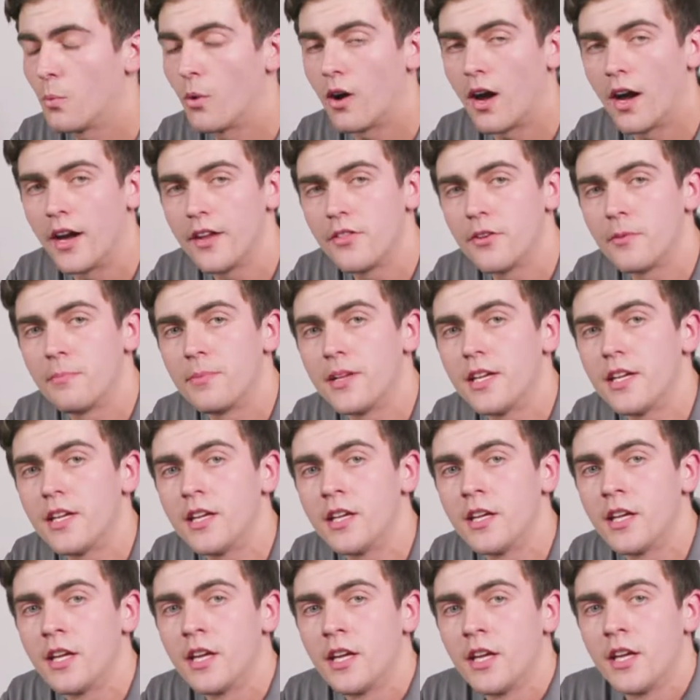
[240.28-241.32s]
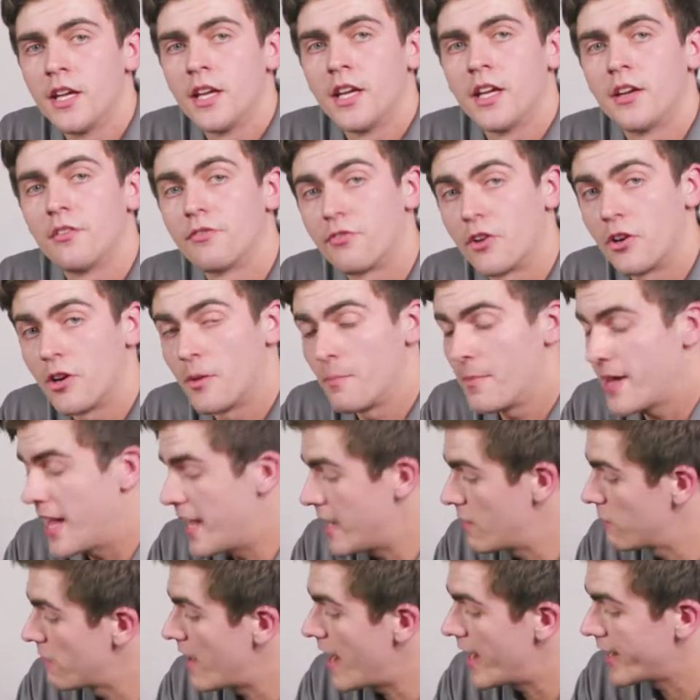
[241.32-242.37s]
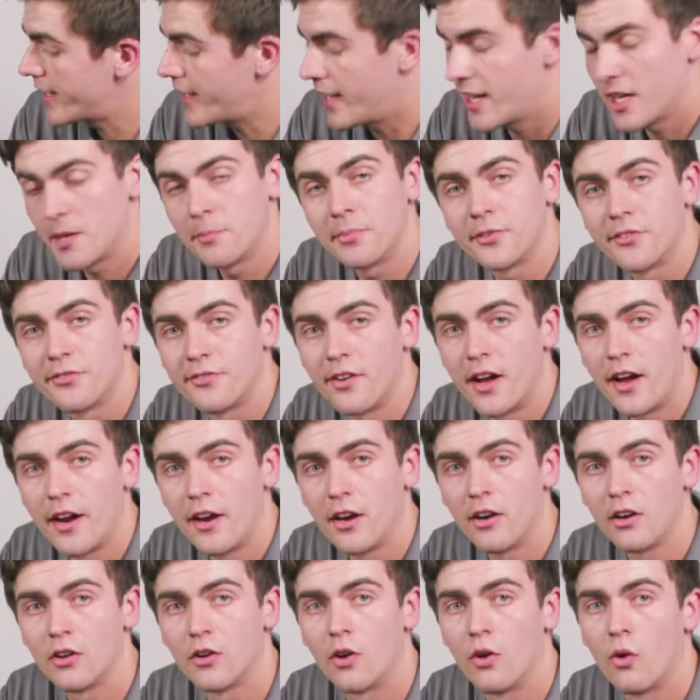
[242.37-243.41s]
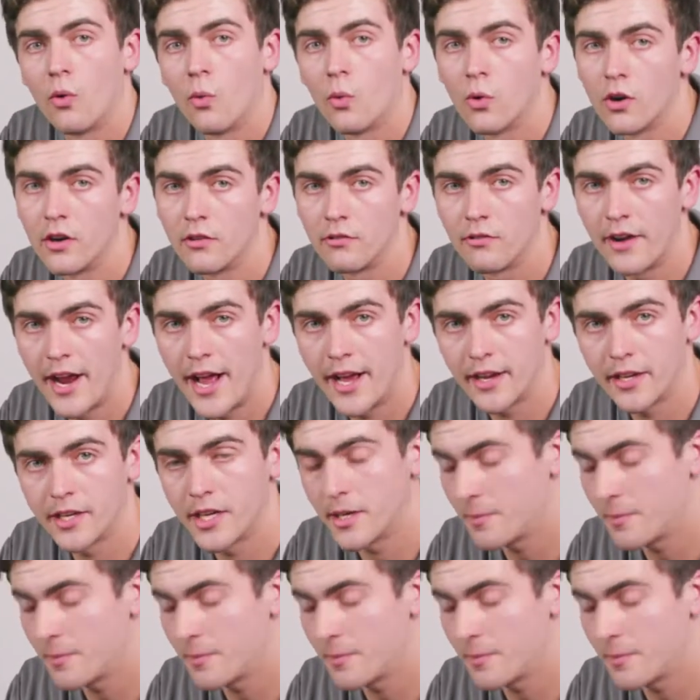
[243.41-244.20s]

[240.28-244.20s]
will either be from a rack amplifier or a rack